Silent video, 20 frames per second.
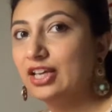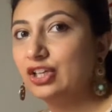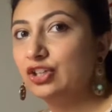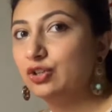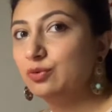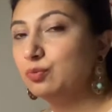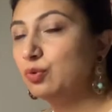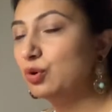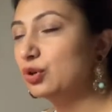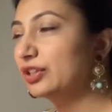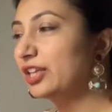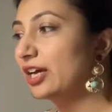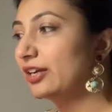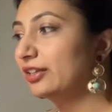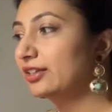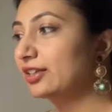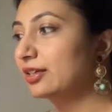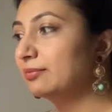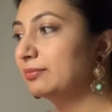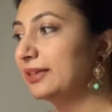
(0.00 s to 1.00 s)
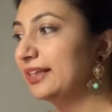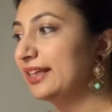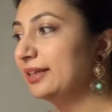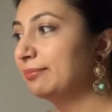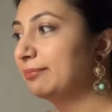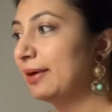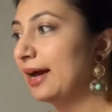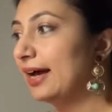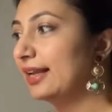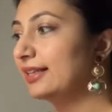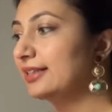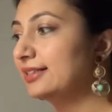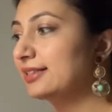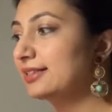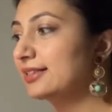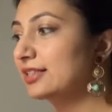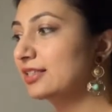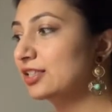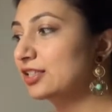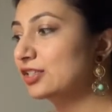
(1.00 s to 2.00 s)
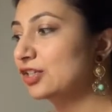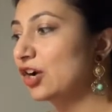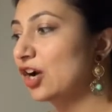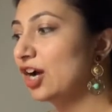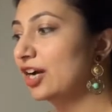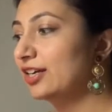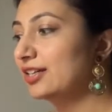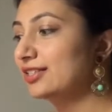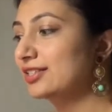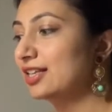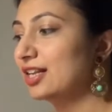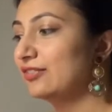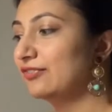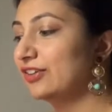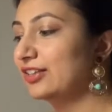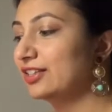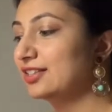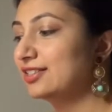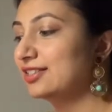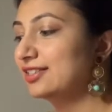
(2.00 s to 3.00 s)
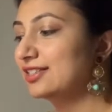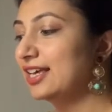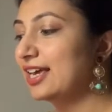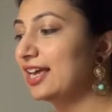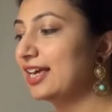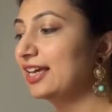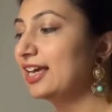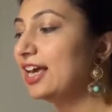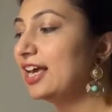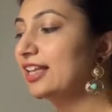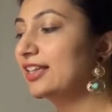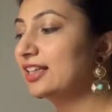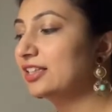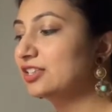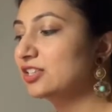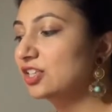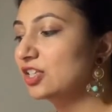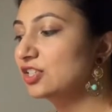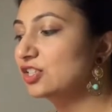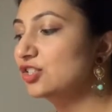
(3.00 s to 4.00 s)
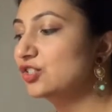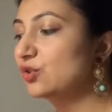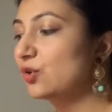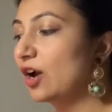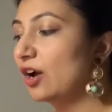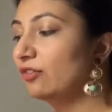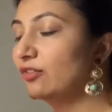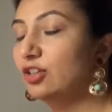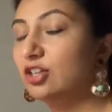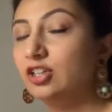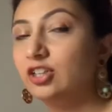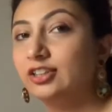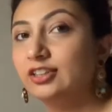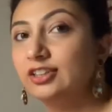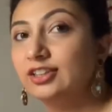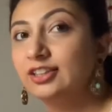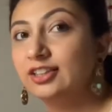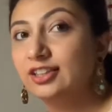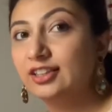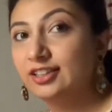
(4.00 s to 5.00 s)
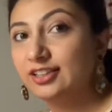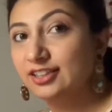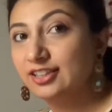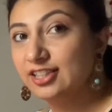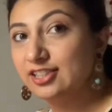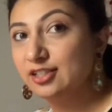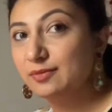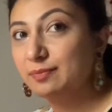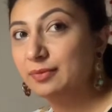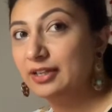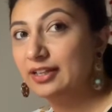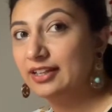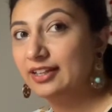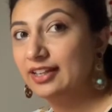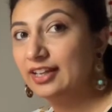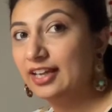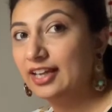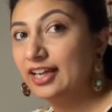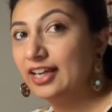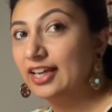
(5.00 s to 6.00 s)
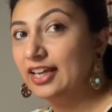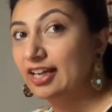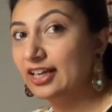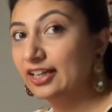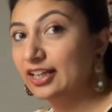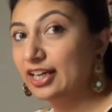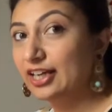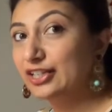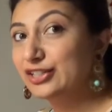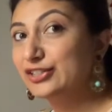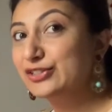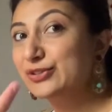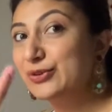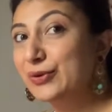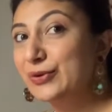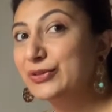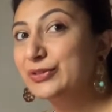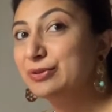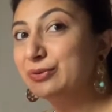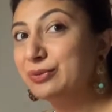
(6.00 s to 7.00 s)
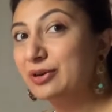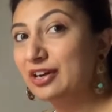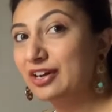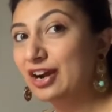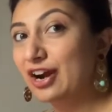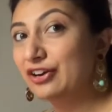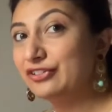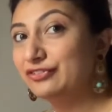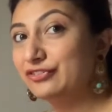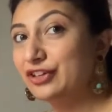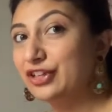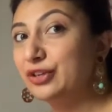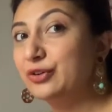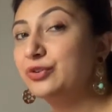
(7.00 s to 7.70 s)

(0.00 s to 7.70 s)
You both are in complete balance. This is your higher self, and it's saying that since you have learned discipline, it is going to work out for you.